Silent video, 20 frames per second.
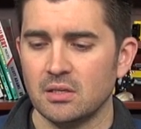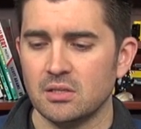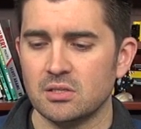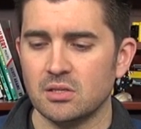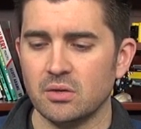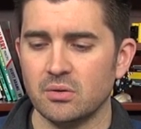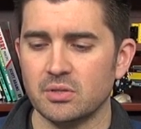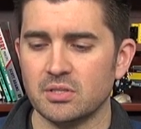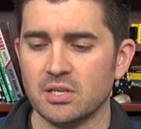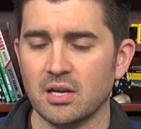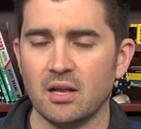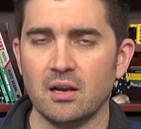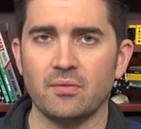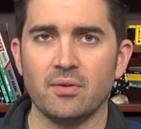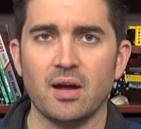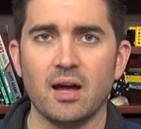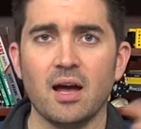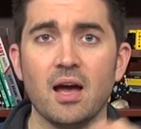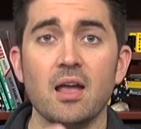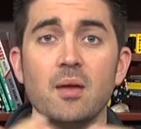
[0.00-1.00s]
So it's kind of
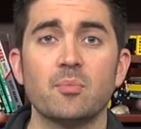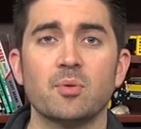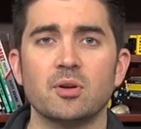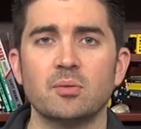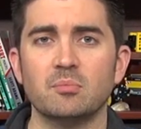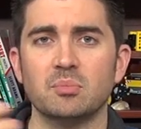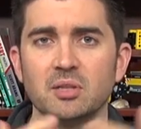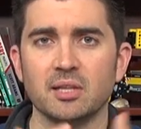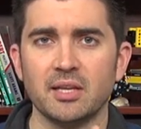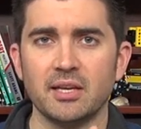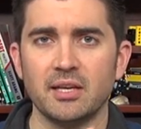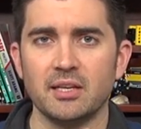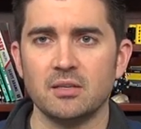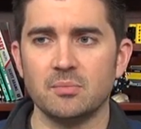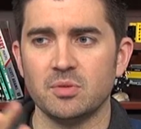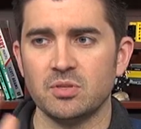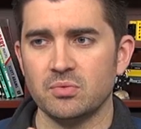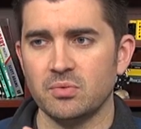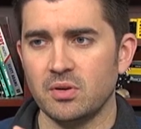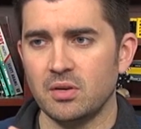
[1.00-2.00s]
a hybrid blend
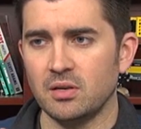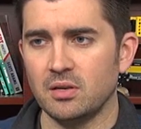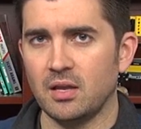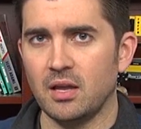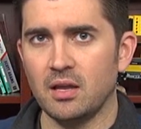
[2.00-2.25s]
between